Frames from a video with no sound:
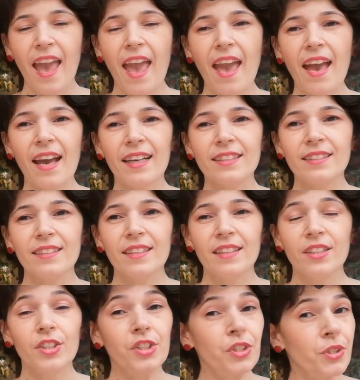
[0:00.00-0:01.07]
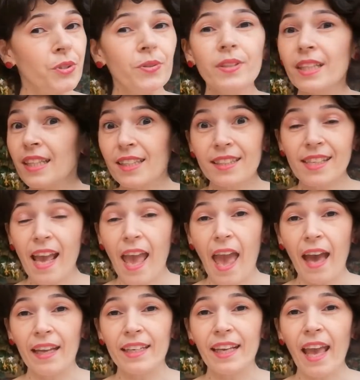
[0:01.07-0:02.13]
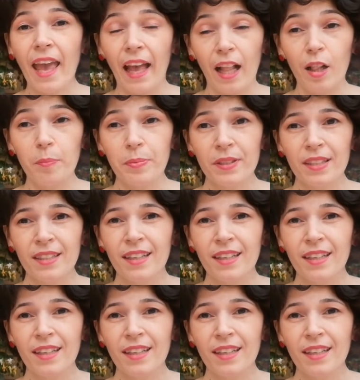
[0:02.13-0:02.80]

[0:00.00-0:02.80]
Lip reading: And do you need any help?